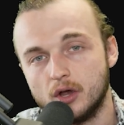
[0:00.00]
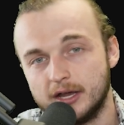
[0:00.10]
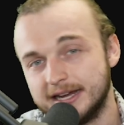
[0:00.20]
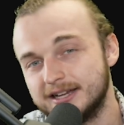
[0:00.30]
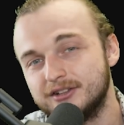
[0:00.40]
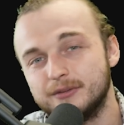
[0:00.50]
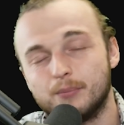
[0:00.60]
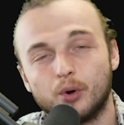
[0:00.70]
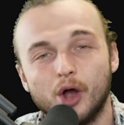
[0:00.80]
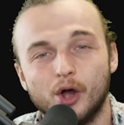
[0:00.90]
and the
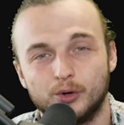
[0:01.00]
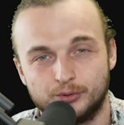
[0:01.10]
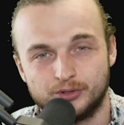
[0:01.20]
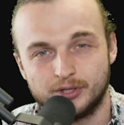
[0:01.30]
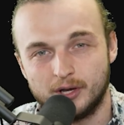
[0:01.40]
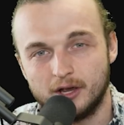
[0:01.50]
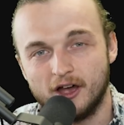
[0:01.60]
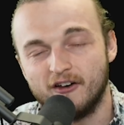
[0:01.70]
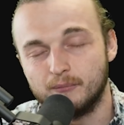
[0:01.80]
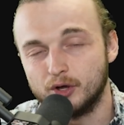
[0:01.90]
pros
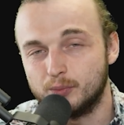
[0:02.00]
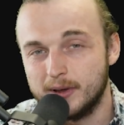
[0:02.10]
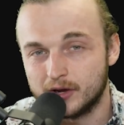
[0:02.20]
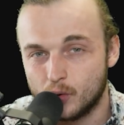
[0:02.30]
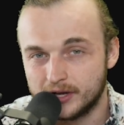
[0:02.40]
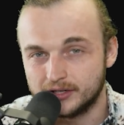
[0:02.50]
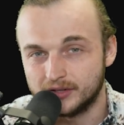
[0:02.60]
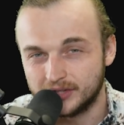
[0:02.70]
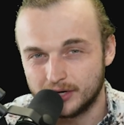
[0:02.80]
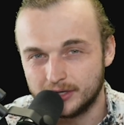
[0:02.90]
of both Bitcoin and
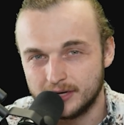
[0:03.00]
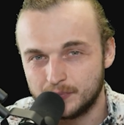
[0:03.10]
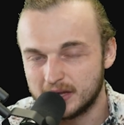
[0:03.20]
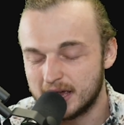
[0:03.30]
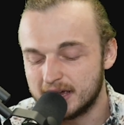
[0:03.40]
Ethereum